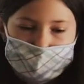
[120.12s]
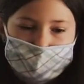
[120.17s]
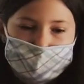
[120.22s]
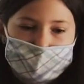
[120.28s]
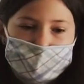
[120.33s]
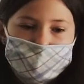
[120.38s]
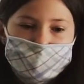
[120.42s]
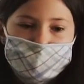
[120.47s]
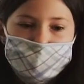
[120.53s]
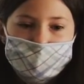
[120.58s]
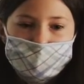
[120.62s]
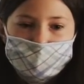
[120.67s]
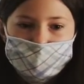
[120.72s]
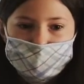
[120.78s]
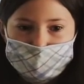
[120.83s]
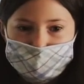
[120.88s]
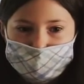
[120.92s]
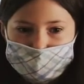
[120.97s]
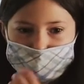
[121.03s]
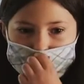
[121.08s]
Ancient
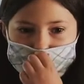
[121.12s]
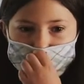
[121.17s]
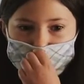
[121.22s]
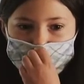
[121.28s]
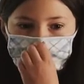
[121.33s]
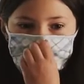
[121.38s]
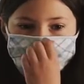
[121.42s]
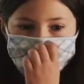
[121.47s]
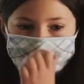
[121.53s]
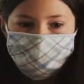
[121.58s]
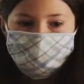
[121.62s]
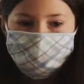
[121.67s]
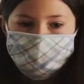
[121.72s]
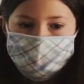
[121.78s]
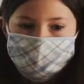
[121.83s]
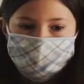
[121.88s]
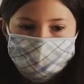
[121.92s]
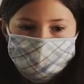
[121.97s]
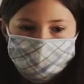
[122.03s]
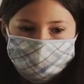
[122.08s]
Egyptians wore
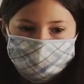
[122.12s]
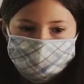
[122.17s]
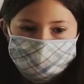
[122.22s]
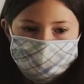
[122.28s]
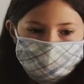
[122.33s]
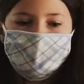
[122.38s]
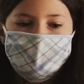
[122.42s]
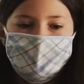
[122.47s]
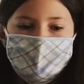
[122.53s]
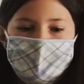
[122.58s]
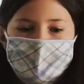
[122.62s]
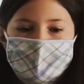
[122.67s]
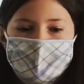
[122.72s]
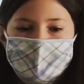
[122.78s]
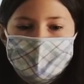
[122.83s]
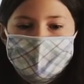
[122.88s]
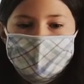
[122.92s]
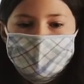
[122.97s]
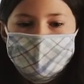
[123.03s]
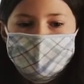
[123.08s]
makeup.
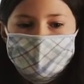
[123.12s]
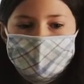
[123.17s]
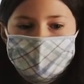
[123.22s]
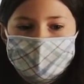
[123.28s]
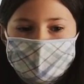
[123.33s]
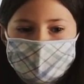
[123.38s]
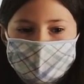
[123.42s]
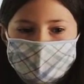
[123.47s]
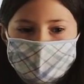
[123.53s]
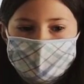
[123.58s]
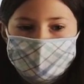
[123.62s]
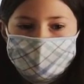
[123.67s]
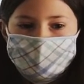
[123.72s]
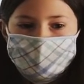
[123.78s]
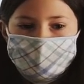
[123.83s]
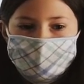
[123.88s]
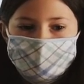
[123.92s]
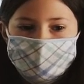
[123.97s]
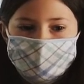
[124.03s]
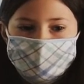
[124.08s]
It
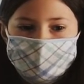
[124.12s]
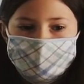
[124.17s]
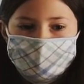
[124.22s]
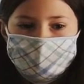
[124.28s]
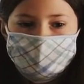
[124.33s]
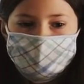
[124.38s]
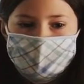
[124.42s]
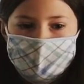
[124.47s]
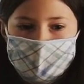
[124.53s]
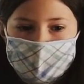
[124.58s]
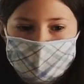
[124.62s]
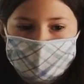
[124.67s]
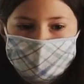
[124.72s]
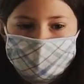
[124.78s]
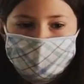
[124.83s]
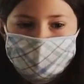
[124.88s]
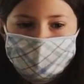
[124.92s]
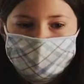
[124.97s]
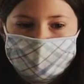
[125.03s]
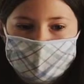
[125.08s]
was black
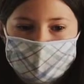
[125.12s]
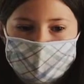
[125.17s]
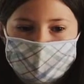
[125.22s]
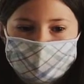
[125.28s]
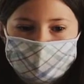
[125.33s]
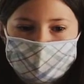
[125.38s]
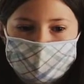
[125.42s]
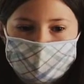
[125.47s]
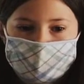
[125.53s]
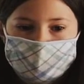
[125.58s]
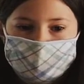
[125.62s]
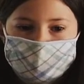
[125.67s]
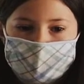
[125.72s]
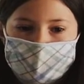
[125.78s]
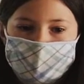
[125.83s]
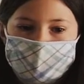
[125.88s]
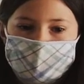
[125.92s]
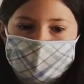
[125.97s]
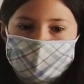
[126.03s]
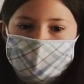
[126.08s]
and all
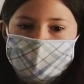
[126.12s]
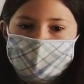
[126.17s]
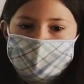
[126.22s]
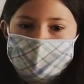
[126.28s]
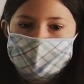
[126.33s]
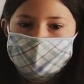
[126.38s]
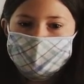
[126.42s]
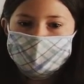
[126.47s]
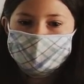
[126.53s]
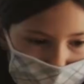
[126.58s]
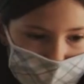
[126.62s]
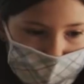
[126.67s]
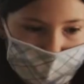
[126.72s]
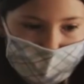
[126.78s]
around their eyes.